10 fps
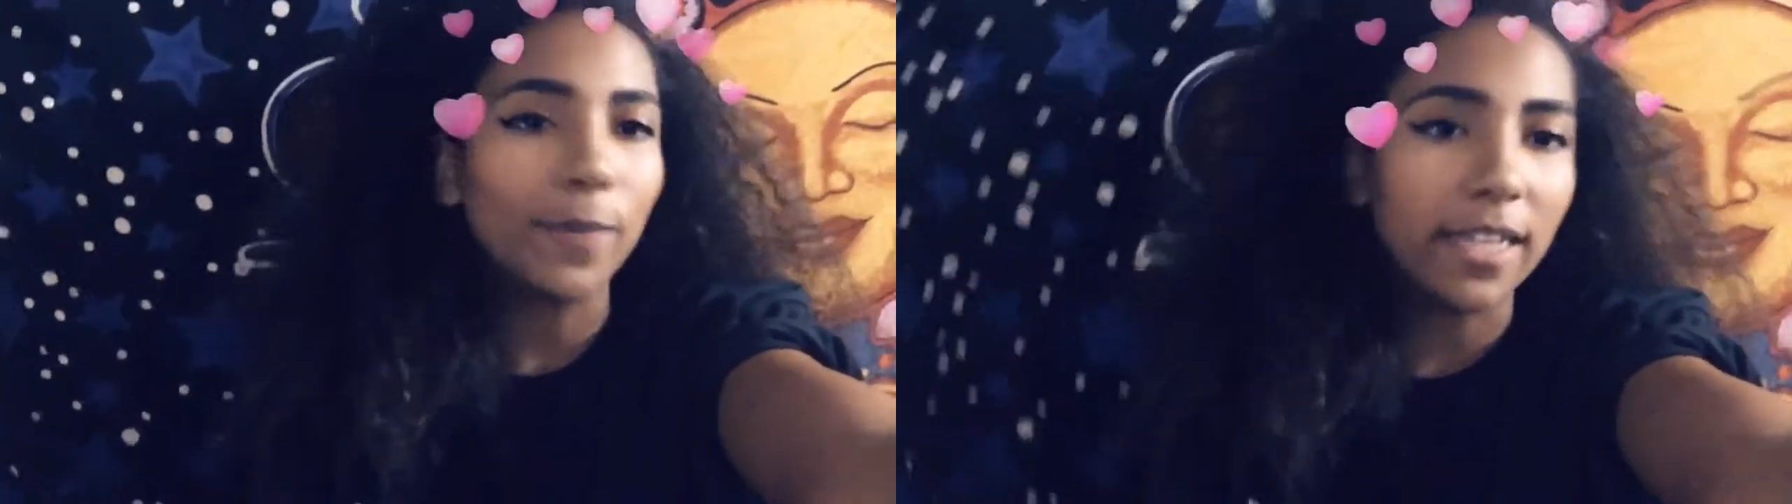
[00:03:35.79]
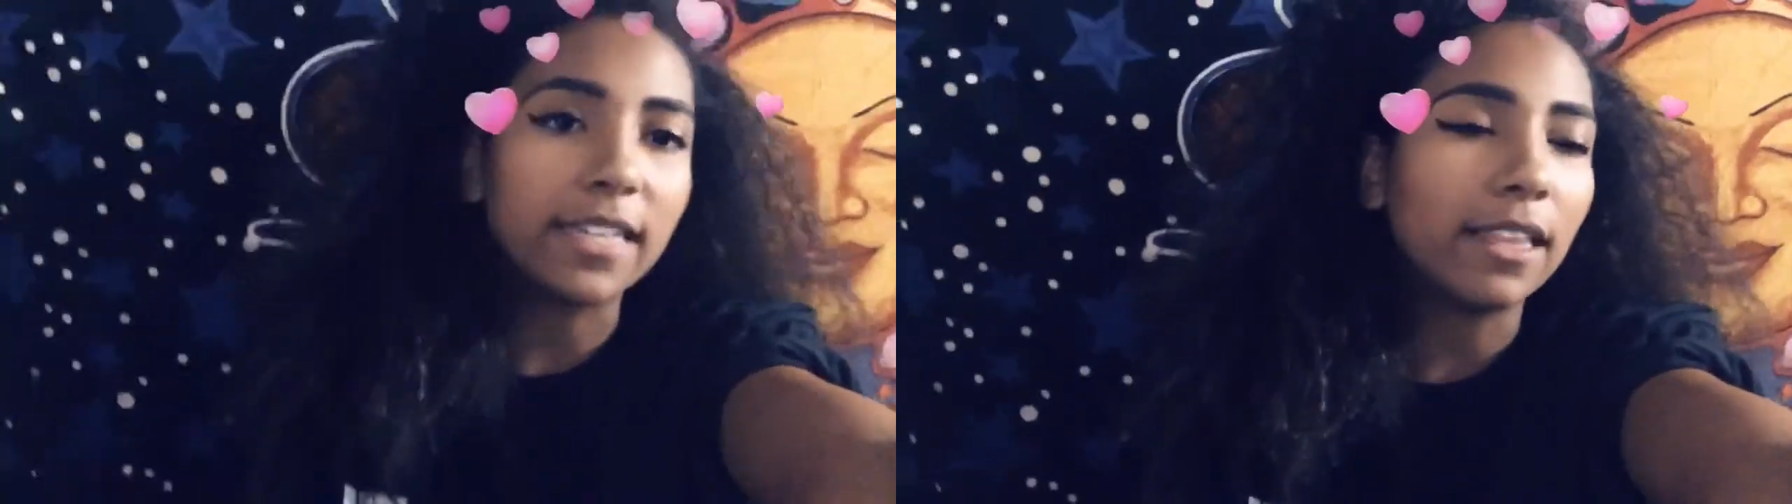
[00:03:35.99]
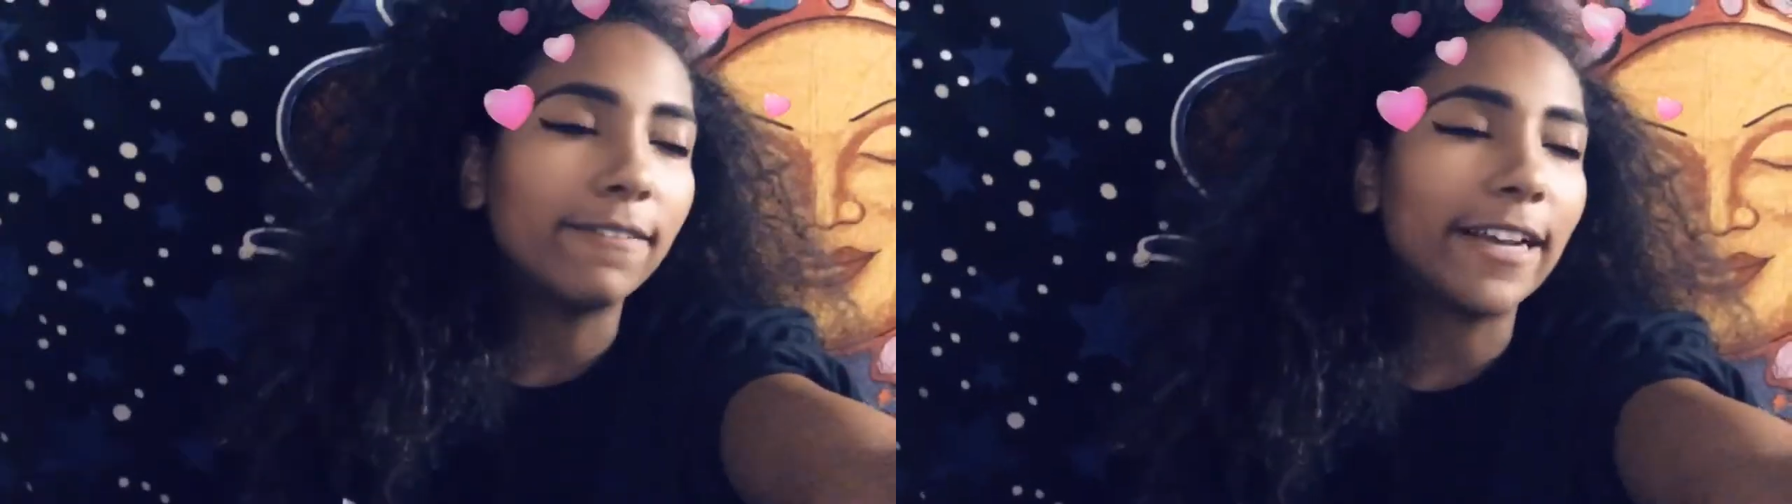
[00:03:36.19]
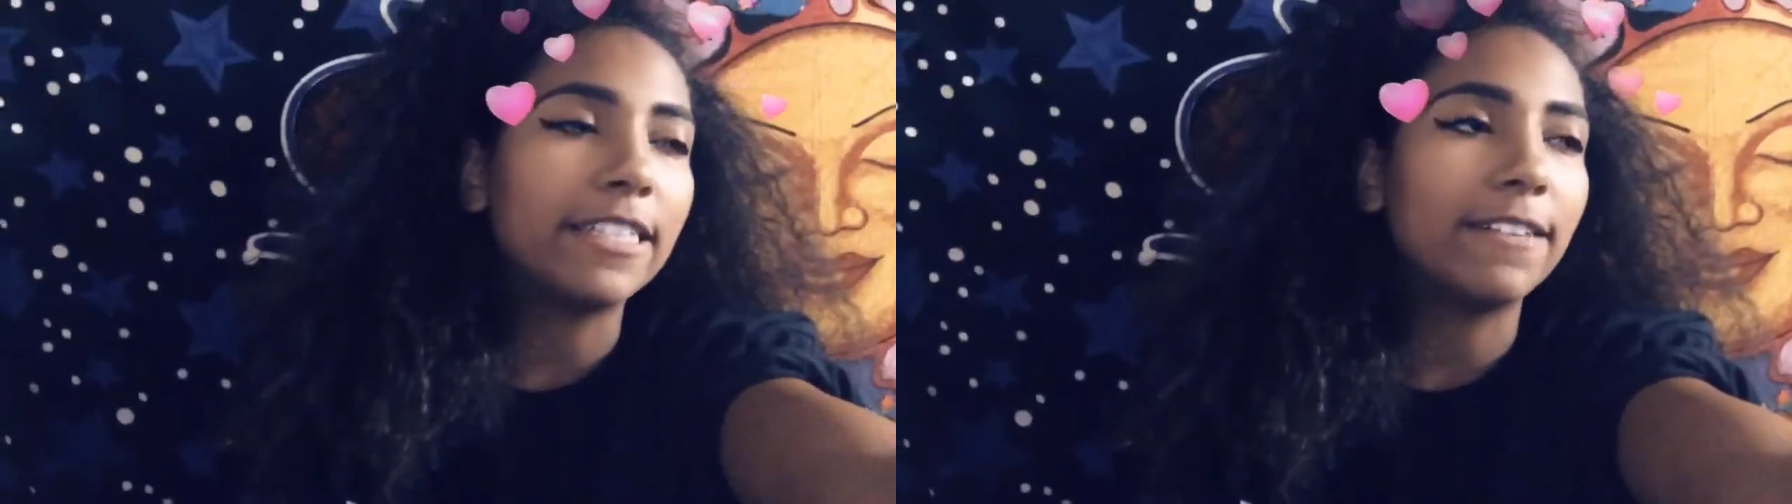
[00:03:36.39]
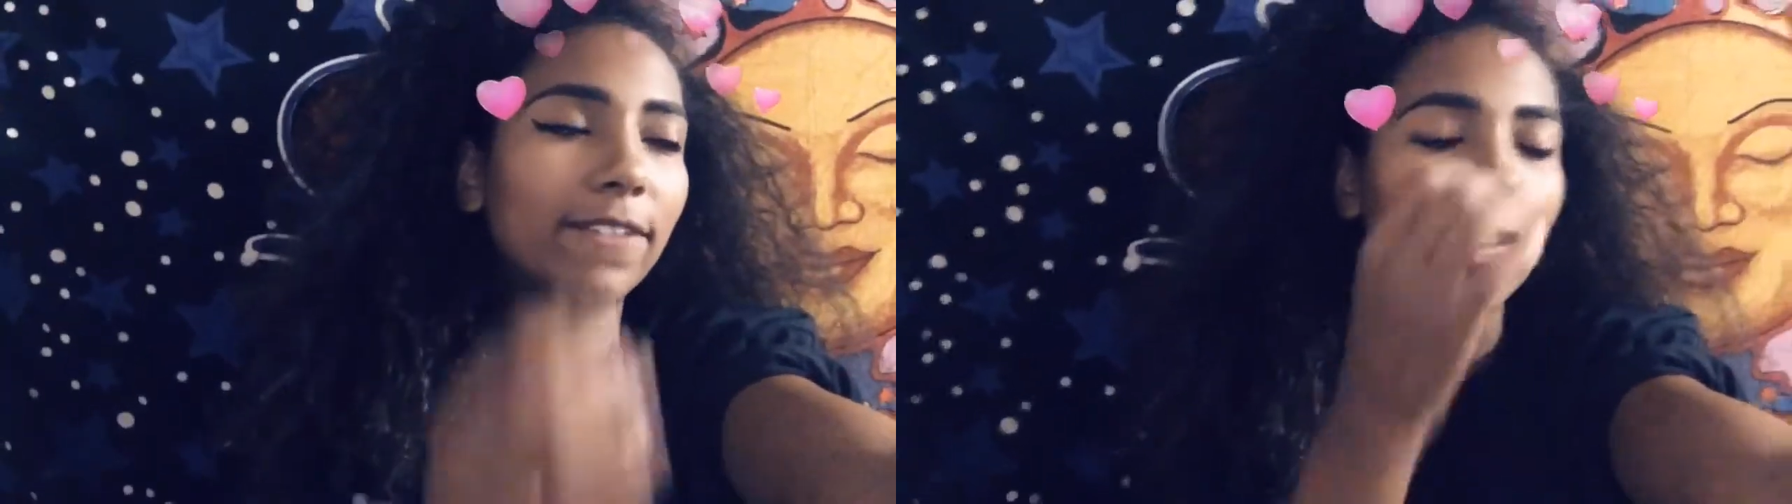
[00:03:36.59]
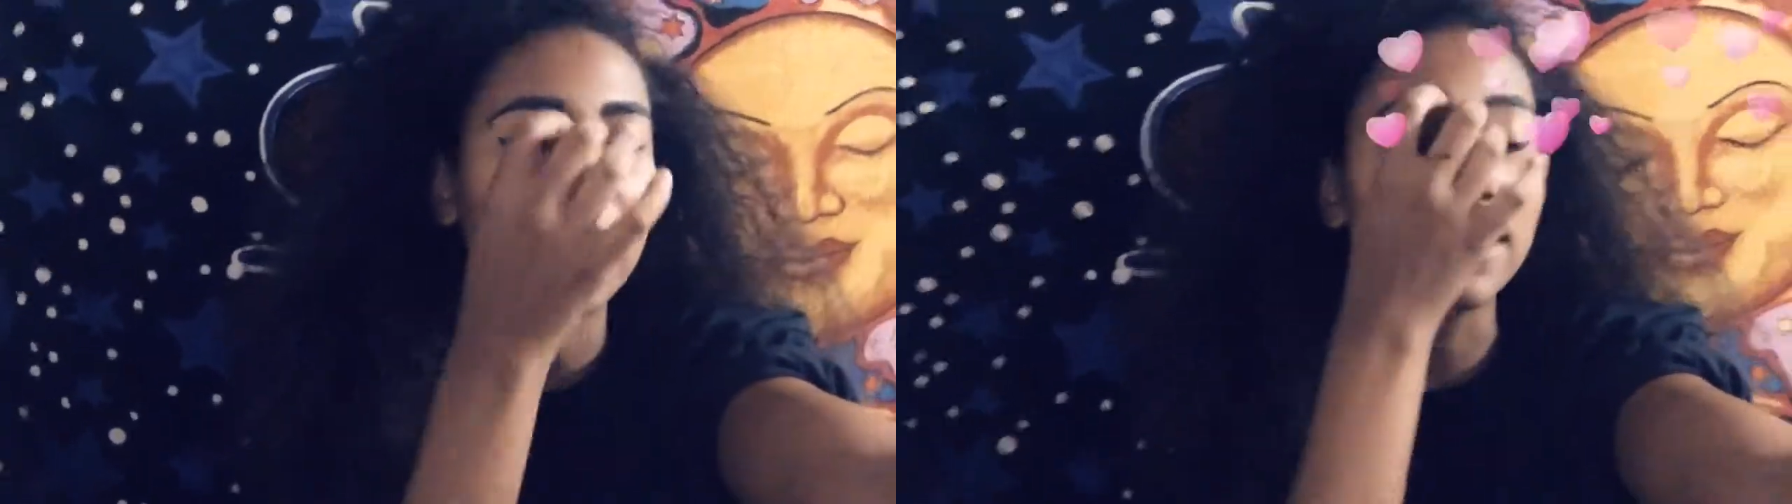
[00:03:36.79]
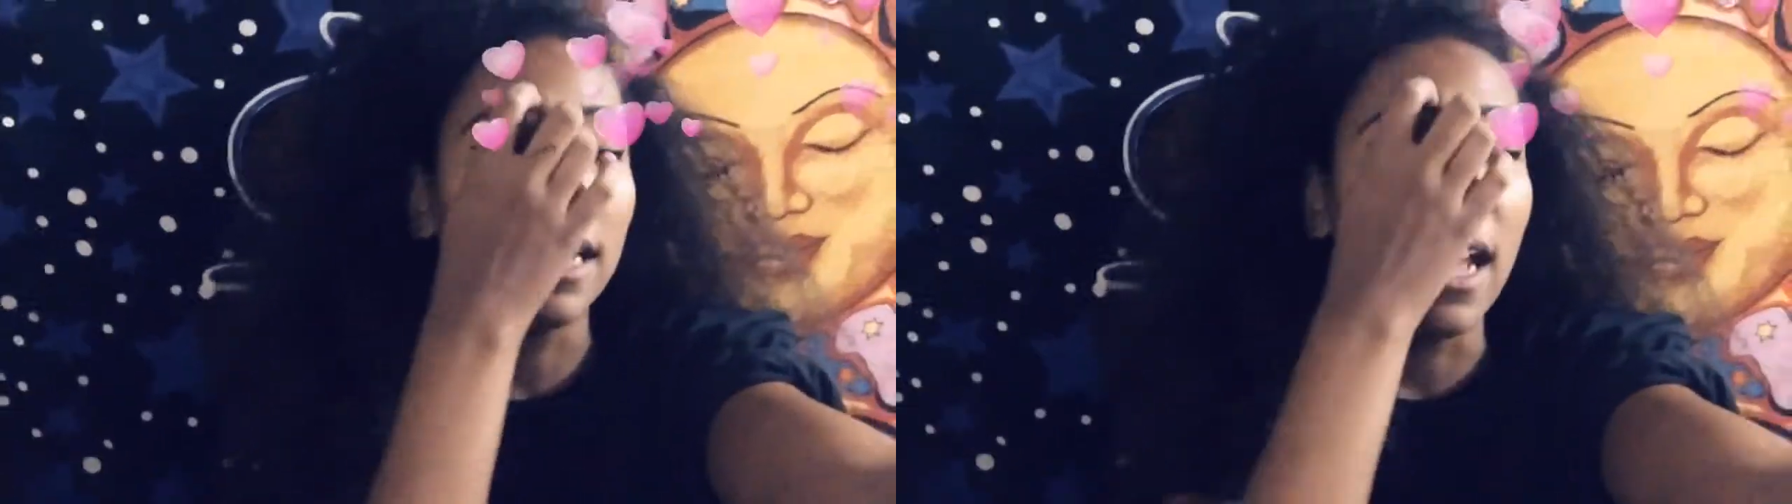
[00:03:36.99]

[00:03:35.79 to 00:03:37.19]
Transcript: many televised events.